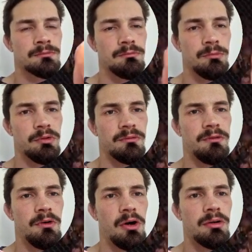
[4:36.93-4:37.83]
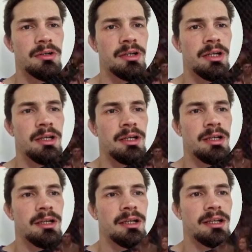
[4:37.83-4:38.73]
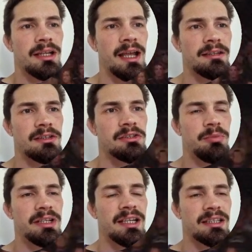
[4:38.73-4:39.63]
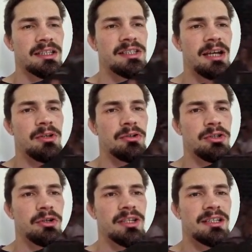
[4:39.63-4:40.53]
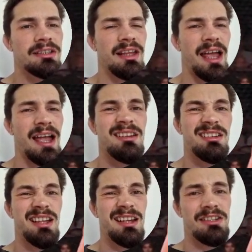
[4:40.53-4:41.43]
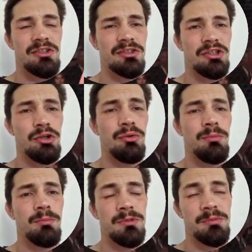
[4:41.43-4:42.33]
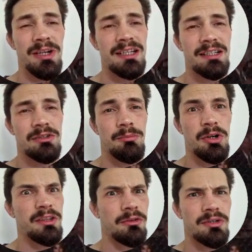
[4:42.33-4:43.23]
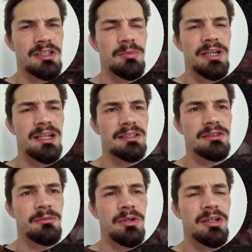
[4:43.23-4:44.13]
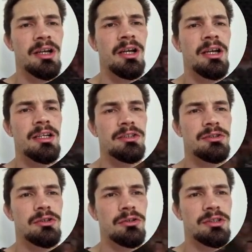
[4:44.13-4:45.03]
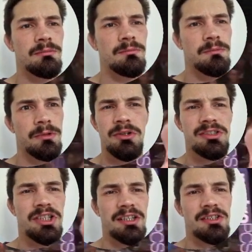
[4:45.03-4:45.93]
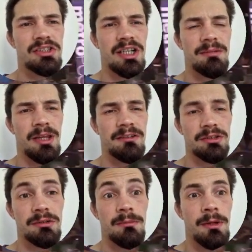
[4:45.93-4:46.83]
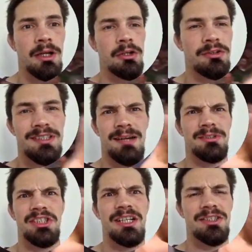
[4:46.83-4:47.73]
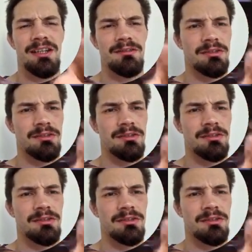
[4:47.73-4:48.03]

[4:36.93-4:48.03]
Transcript: Moving forward. And again, spin kick. This time he goes hook kick to the head. Again, he's done 2 spinning kick to the body, 3 spinning kick to the body. Good chance to change levels. Good time to change levels.